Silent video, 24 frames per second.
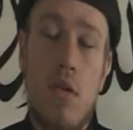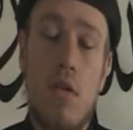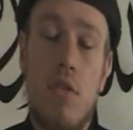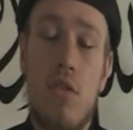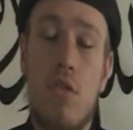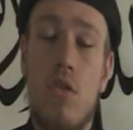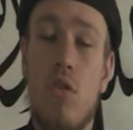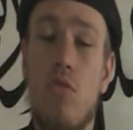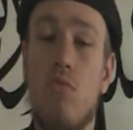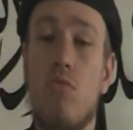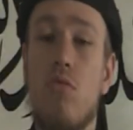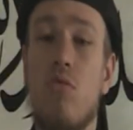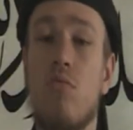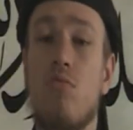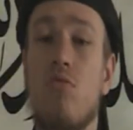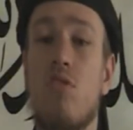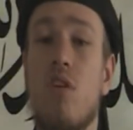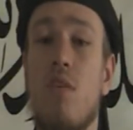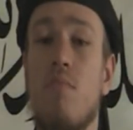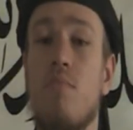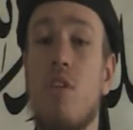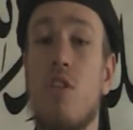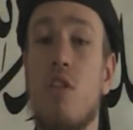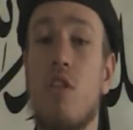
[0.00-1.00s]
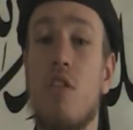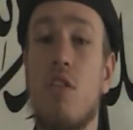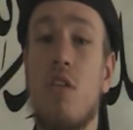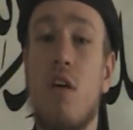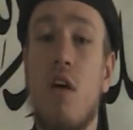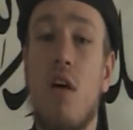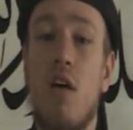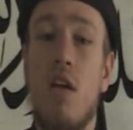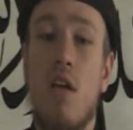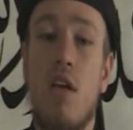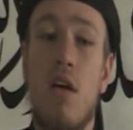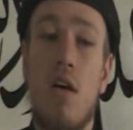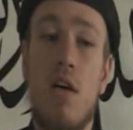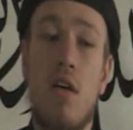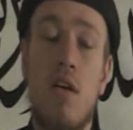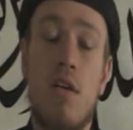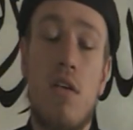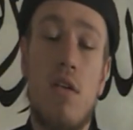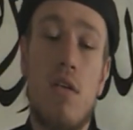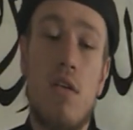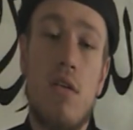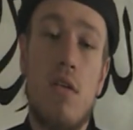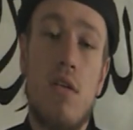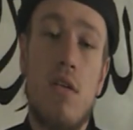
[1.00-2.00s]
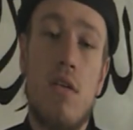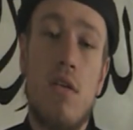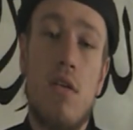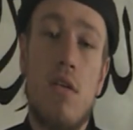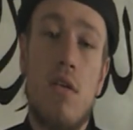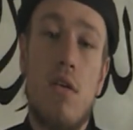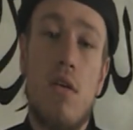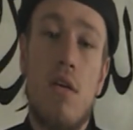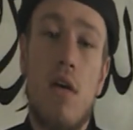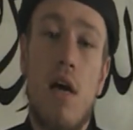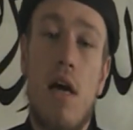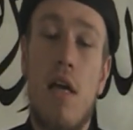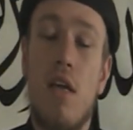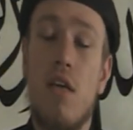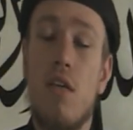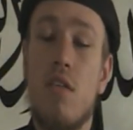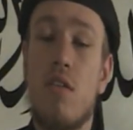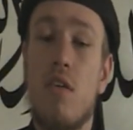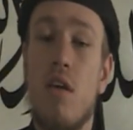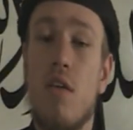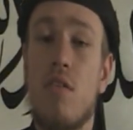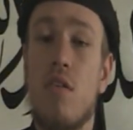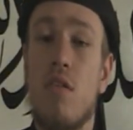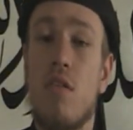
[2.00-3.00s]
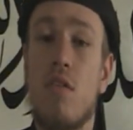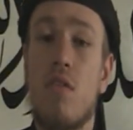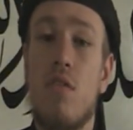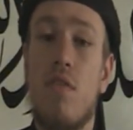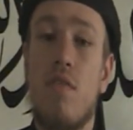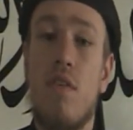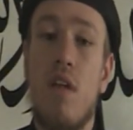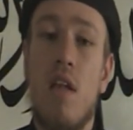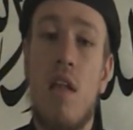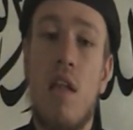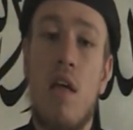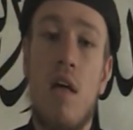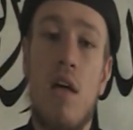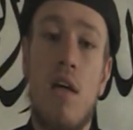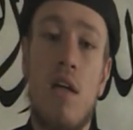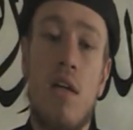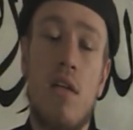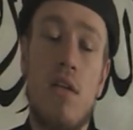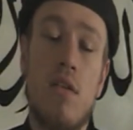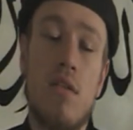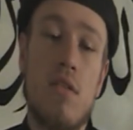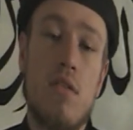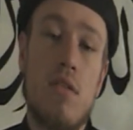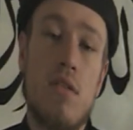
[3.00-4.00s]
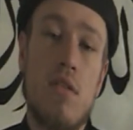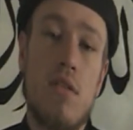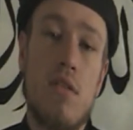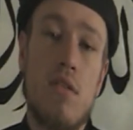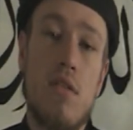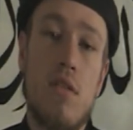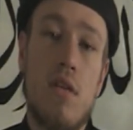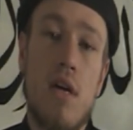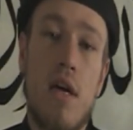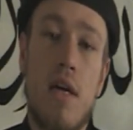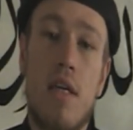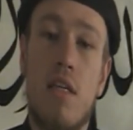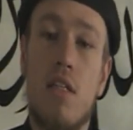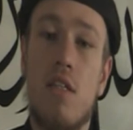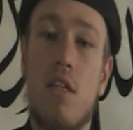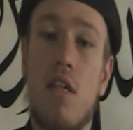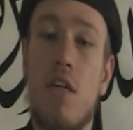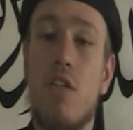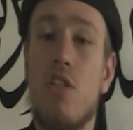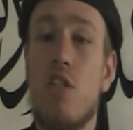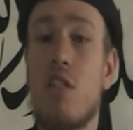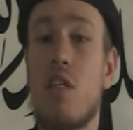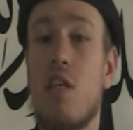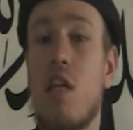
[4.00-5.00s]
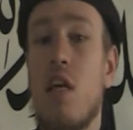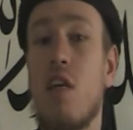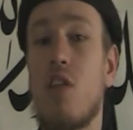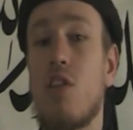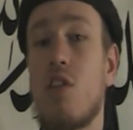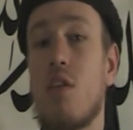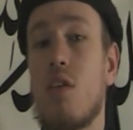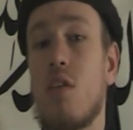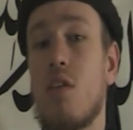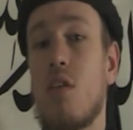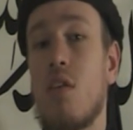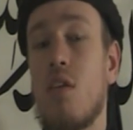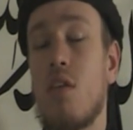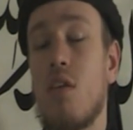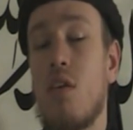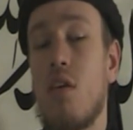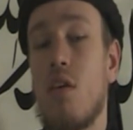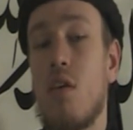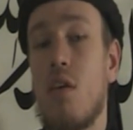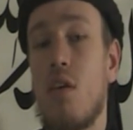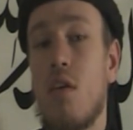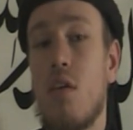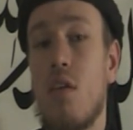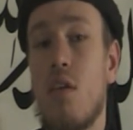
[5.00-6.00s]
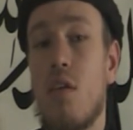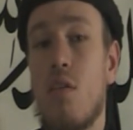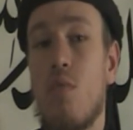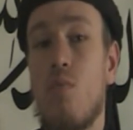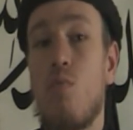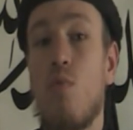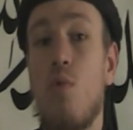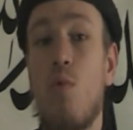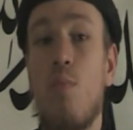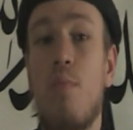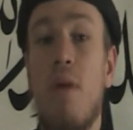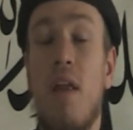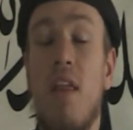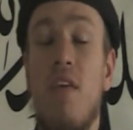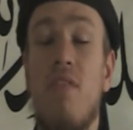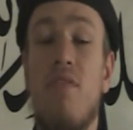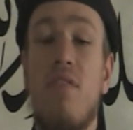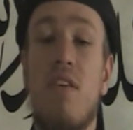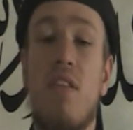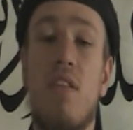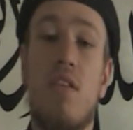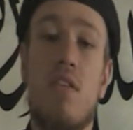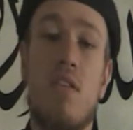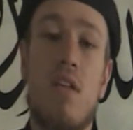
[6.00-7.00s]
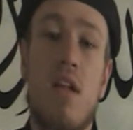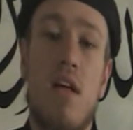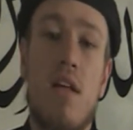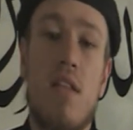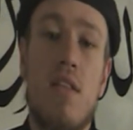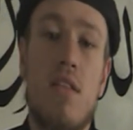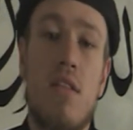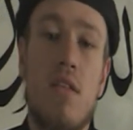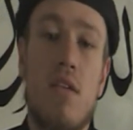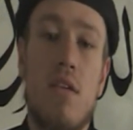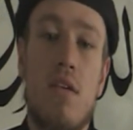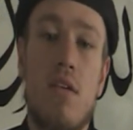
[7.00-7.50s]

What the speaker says: and total submission to Allah and acceptance of Allah and His legislation will benefit this land.